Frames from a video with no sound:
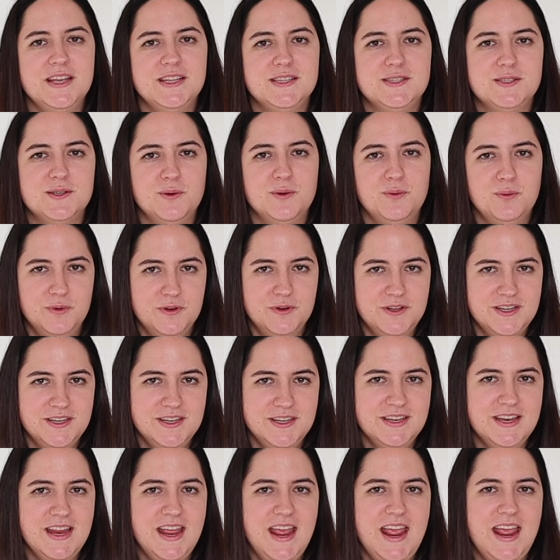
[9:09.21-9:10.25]
It's
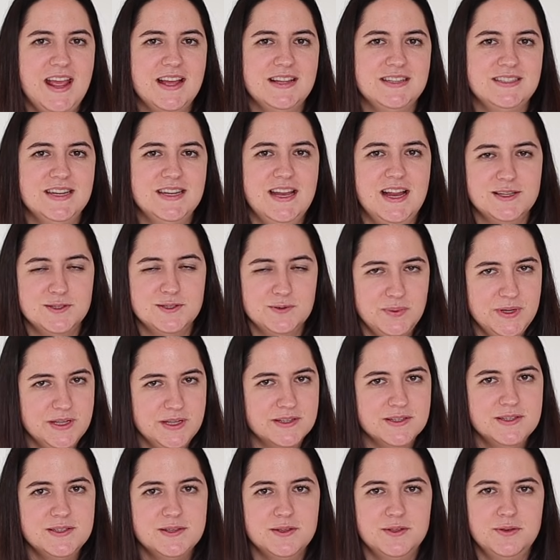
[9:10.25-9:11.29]
wooden and it has
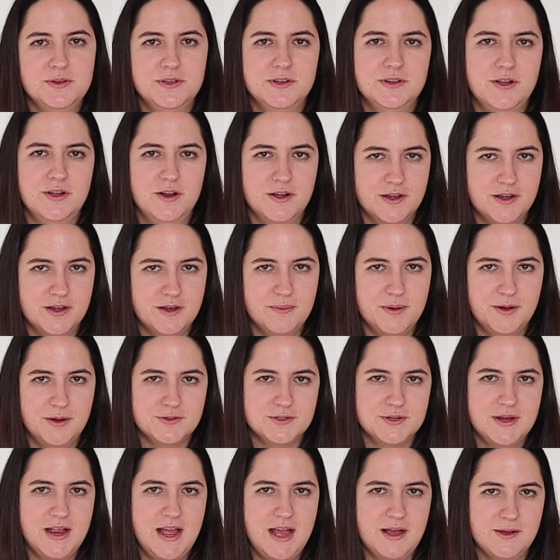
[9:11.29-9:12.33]
wheels, so you can cart it around
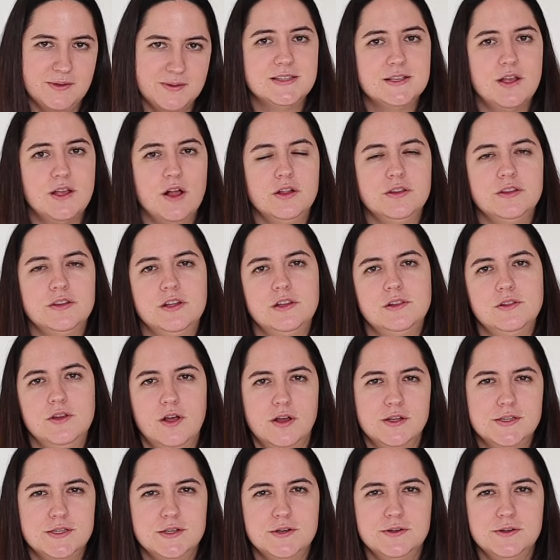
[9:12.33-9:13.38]
your house. It's called the
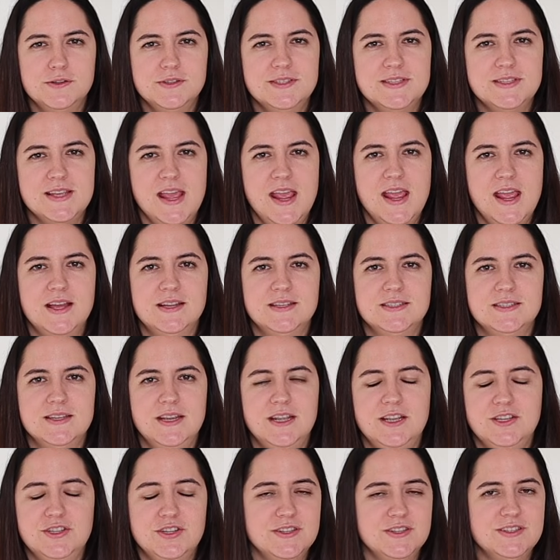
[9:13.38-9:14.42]
Loshult, and
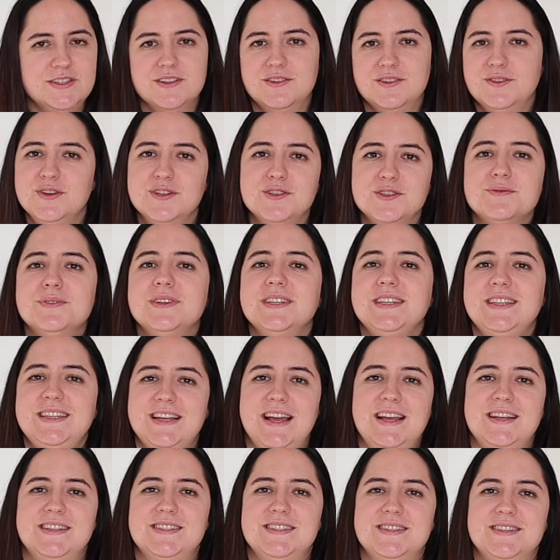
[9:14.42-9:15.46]
it just looks really
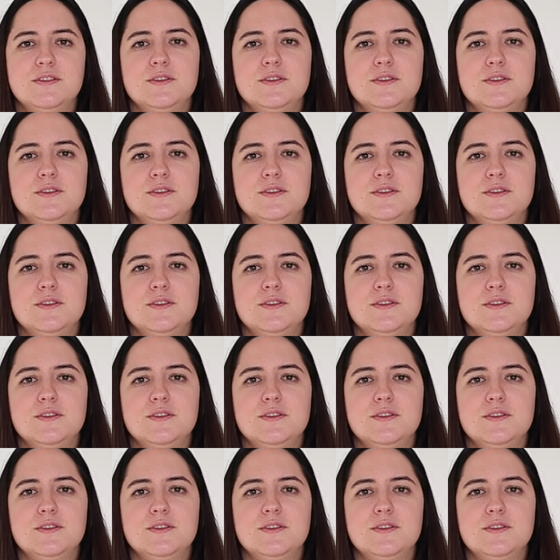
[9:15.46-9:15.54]
nice.